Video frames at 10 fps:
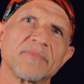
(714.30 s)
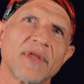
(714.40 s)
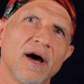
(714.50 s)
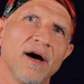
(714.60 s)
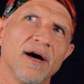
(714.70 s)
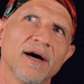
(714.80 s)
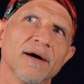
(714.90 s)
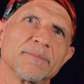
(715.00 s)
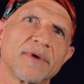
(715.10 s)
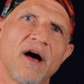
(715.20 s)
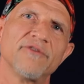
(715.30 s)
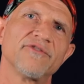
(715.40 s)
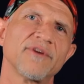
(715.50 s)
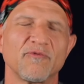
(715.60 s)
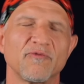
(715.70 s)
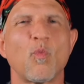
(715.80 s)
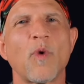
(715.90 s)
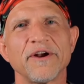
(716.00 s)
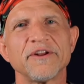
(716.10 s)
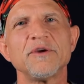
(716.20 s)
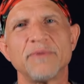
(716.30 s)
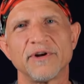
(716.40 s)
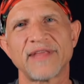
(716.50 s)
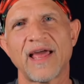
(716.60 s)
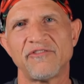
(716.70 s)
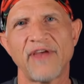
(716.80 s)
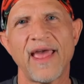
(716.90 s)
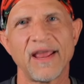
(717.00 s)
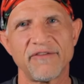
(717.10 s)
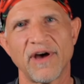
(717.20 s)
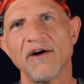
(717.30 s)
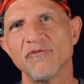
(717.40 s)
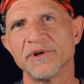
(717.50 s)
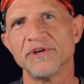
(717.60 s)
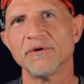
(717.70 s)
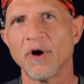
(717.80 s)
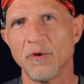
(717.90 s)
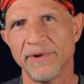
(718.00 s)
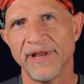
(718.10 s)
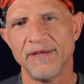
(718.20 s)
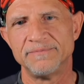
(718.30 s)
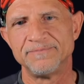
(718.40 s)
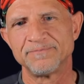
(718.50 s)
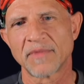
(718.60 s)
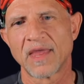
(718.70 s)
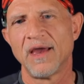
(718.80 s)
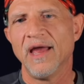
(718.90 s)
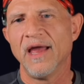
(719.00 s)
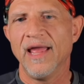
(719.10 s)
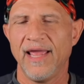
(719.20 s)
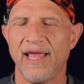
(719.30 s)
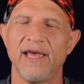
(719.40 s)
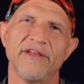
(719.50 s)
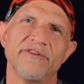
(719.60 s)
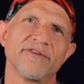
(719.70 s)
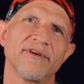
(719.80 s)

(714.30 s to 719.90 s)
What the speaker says: concept of where do you put that tank valve when you open it? And